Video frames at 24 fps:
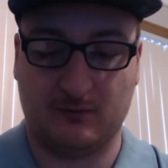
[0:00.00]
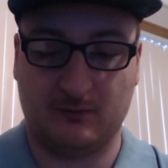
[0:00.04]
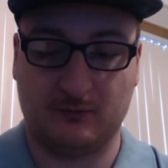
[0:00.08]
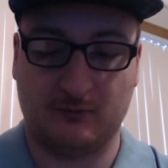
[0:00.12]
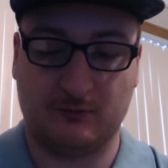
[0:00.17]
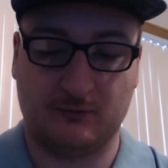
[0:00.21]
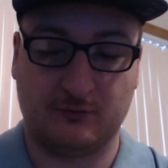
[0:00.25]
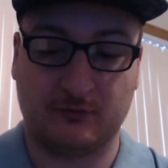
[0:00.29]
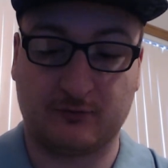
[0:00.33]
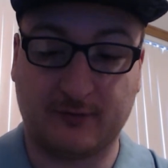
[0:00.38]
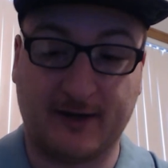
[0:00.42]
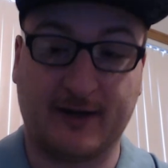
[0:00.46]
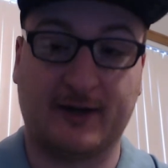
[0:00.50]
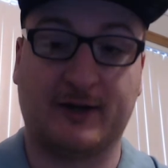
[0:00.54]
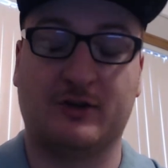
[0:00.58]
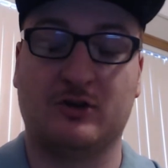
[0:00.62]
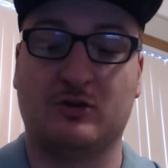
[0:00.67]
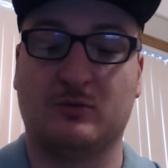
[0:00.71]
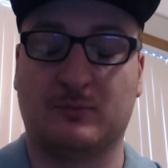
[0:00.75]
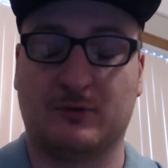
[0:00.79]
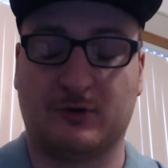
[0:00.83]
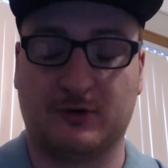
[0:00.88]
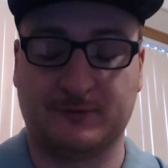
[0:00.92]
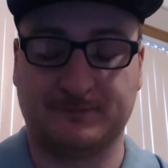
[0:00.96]
great
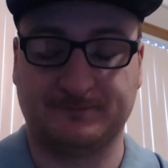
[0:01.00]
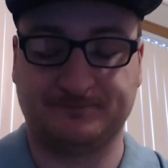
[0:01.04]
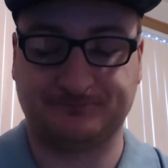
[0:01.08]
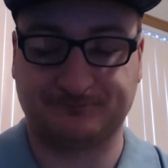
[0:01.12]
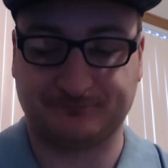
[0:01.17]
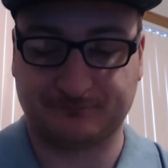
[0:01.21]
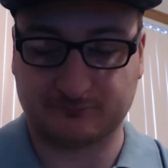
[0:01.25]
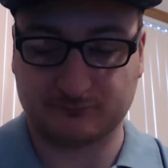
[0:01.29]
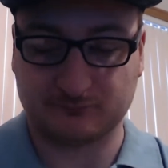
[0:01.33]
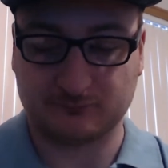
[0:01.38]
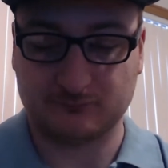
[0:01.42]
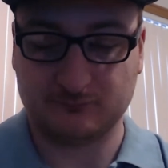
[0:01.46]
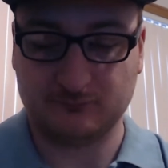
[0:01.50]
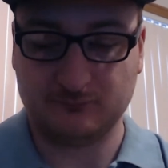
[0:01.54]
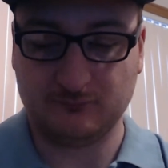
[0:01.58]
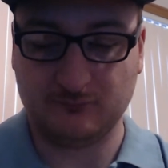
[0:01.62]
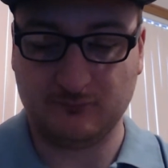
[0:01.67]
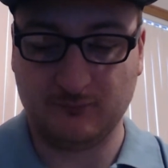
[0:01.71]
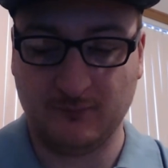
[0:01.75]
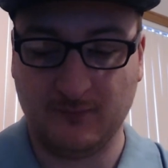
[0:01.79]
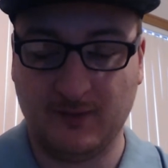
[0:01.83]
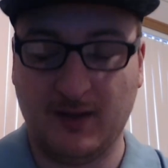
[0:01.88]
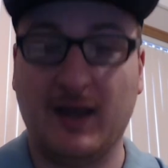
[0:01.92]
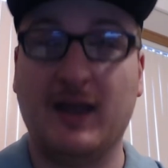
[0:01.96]
humor,
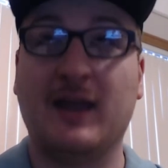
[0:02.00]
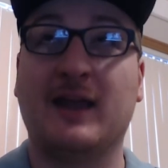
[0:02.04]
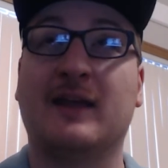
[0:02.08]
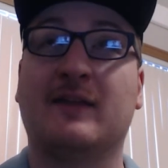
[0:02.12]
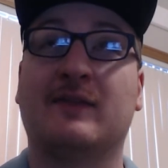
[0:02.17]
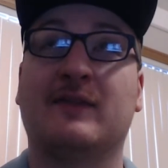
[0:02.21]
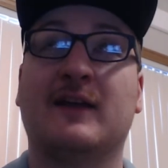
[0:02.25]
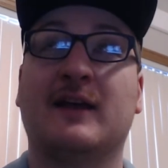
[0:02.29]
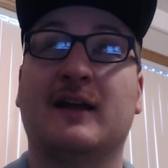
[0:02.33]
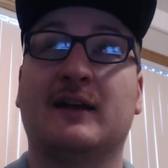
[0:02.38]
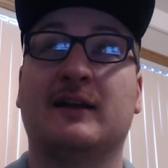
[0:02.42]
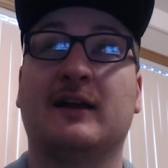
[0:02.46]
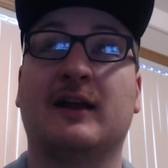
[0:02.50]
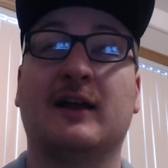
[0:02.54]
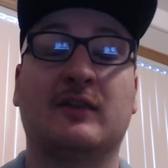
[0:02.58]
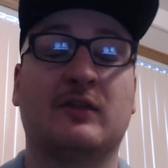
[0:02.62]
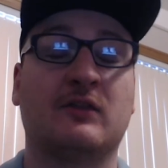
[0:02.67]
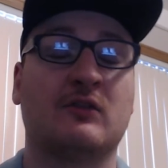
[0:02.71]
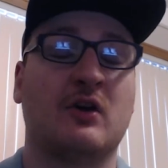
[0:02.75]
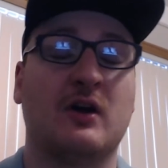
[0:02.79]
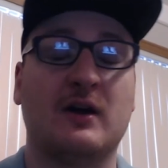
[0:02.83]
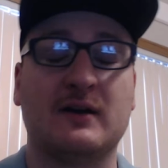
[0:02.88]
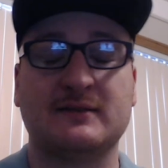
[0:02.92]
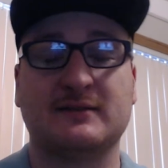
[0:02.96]
and then it
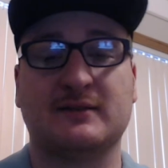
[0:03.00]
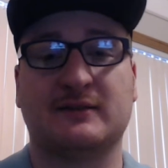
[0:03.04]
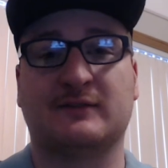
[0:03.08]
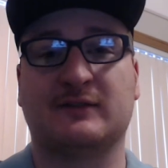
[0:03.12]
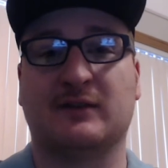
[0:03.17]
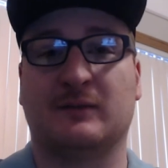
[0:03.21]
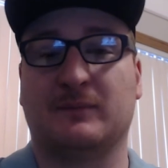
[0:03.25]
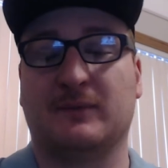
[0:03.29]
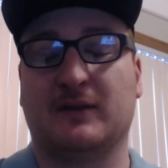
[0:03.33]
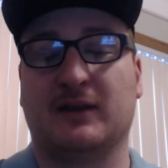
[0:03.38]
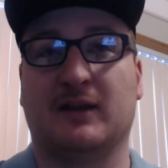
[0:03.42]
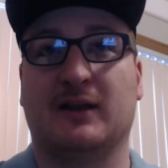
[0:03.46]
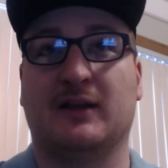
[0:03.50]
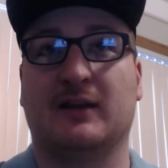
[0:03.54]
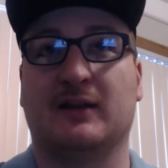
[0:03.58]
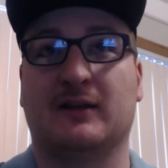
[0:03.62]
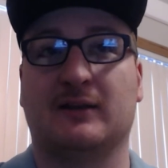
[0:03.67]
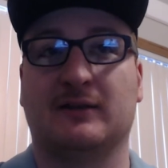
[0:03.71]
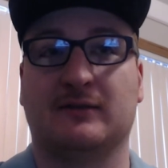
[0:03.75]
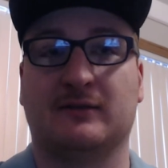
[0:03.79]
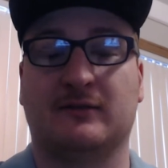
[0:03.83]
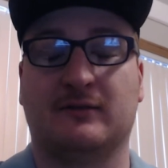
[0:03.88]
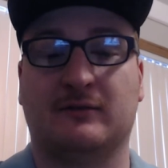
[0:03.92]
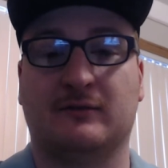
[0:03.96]
tosses something
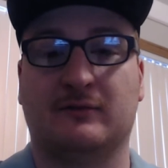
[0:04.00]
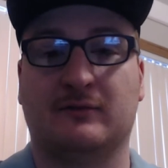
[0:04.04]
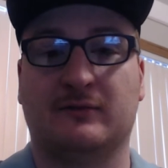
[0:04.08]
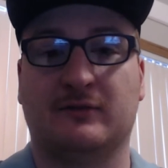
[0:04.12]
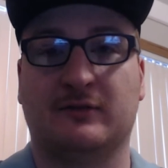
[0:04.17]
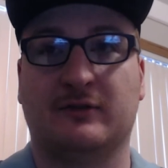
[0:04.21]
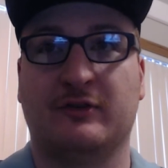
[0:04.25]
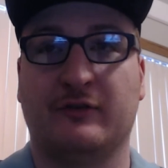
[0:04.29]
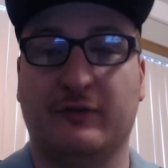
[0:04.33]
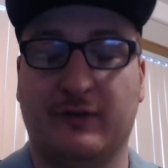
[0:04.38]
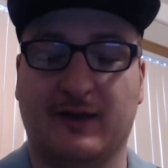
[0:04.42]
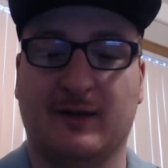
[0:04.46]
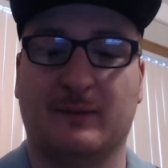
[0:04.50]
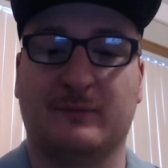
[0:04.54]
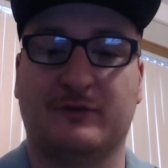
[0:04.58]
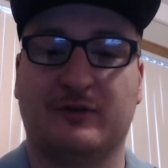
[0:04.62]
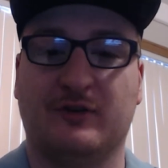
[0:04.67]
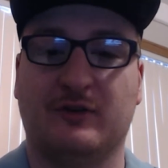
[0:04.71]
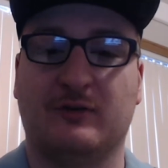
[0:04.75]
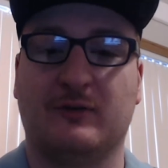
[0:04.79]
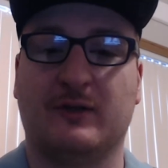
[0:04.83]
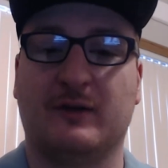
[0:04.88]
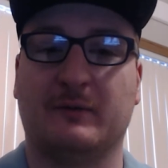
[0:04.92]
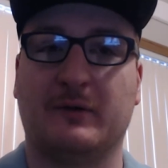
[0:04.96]
in to the
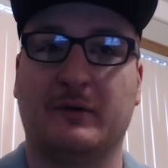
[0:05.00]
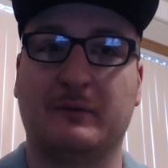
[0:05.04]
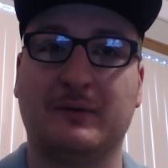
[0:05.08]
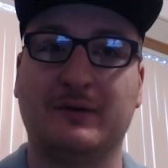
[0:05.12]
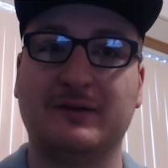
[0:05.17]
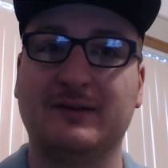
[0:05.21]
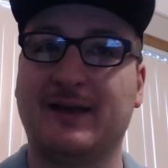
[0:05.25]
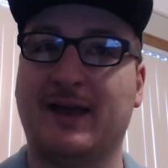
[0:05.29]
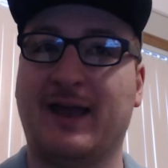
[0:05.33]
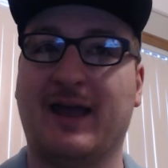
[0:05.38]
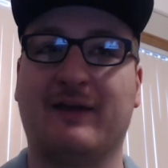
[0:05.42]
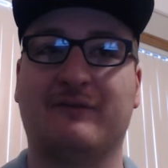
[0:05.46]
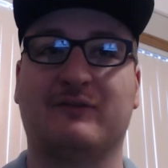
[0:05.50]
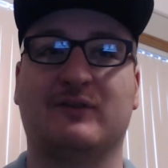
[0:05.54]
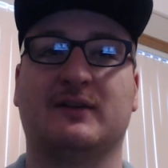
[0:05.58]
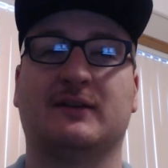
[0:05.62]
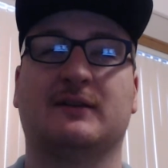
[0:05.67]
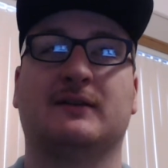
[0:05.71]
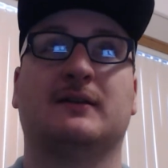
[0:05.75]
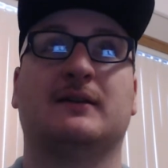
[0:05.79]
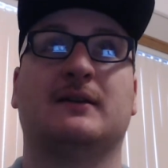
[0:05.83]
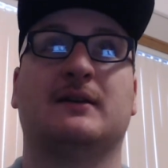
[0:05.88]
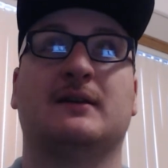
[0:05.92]
MCU that we really haven't